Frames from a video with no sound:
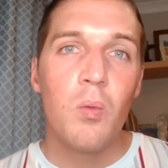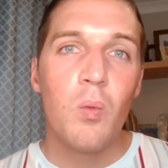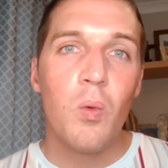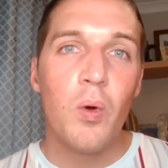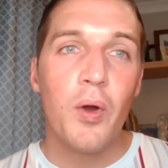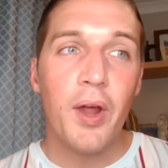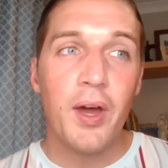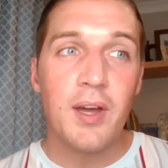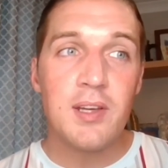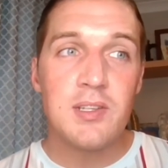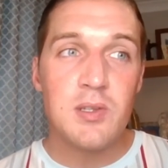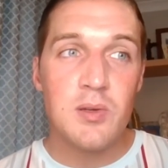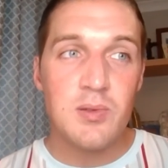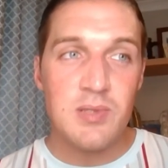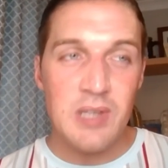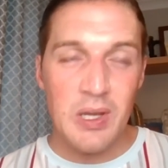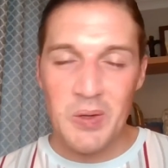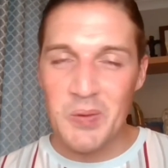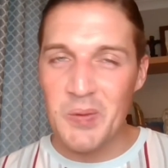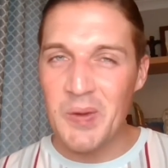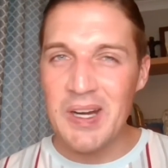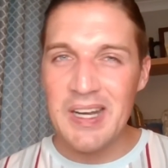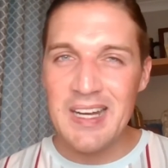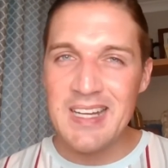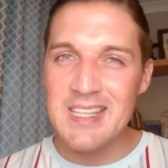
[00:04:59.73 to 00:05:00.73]
what I do is I
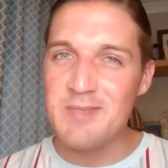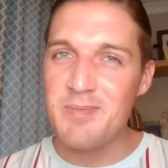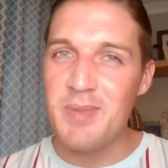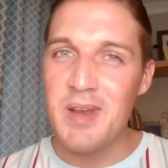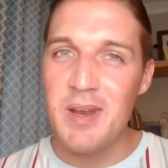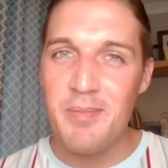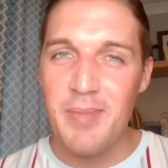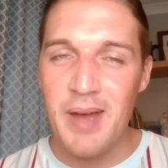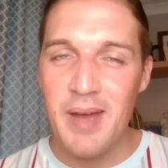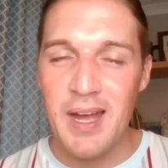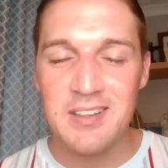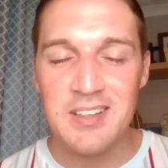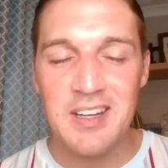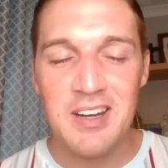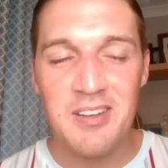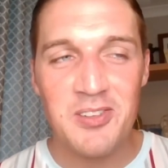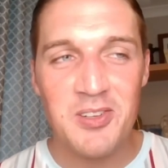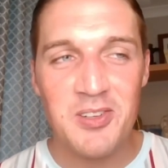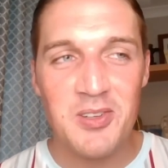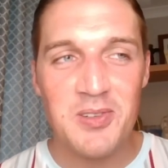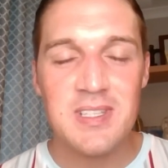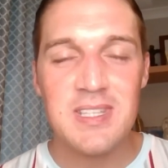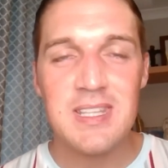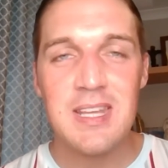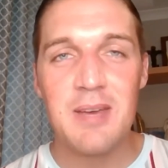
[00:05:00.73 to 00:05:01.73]
quickly spin it back
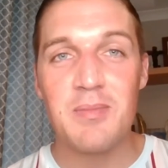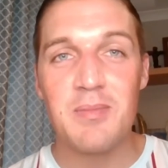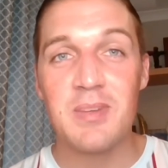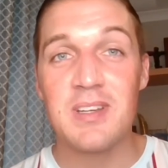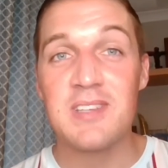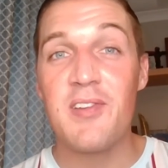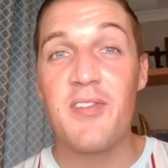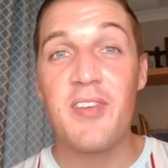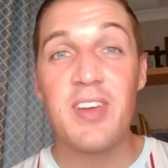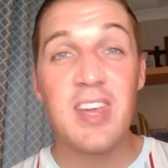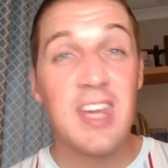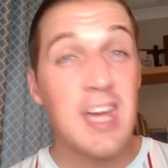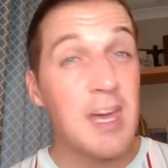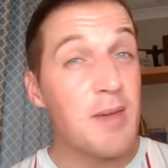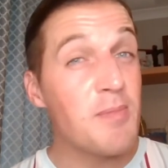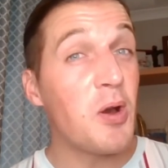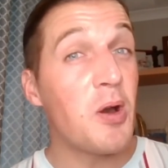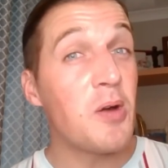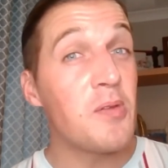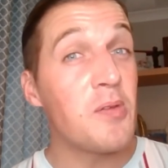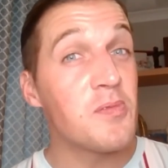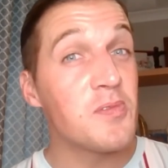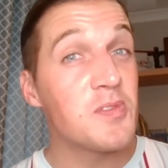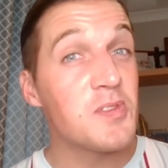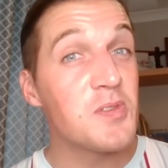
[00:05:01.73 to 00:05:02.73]
around onto them because if I keep it
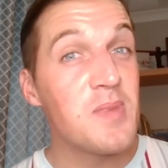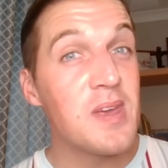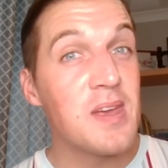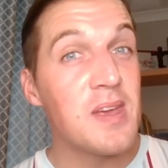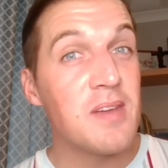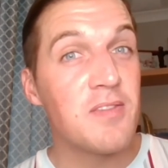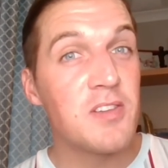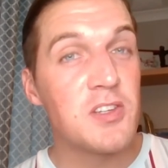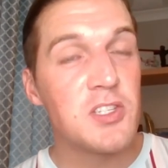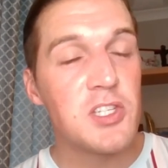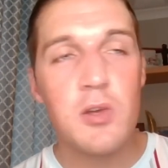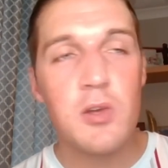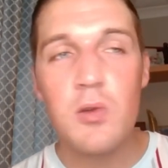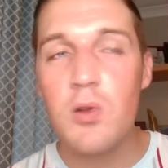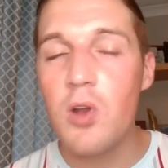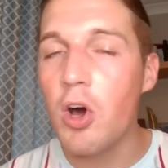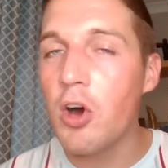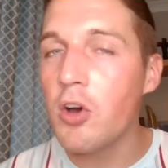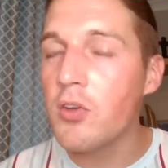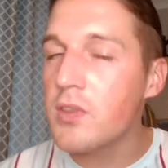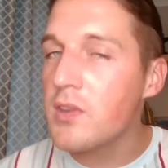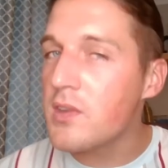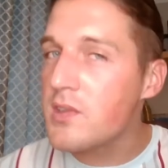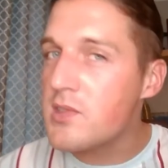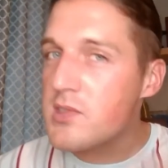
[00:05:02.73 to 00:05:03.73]
on to me for too
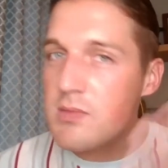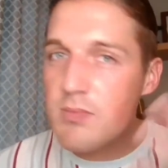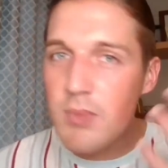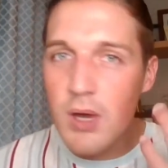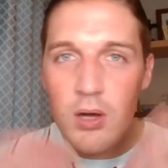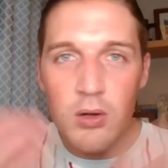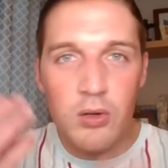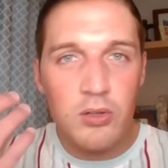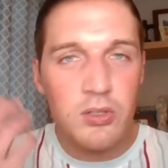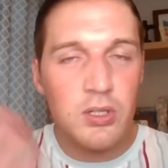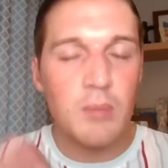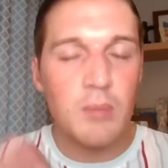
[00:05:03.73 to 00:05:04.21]
long, the smile